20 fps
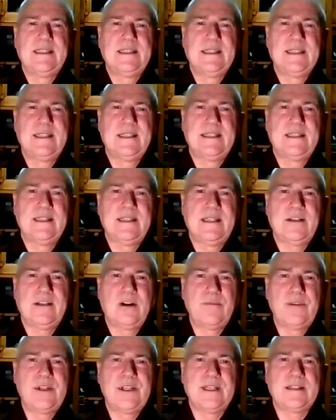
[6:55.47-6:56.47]
and the
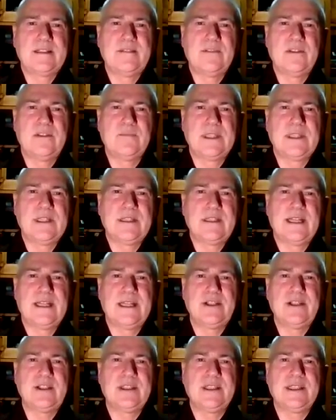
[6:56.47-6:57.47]
object of the
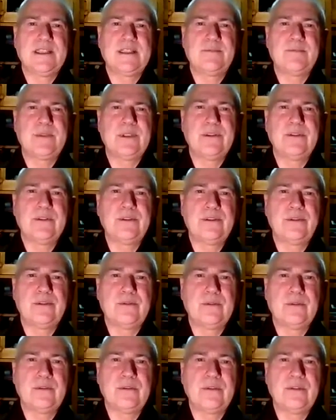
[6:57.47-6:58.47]
meditation, as per
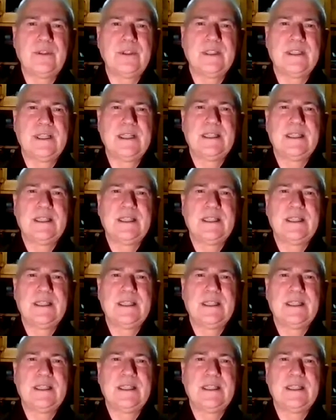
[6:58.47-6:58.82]
usual,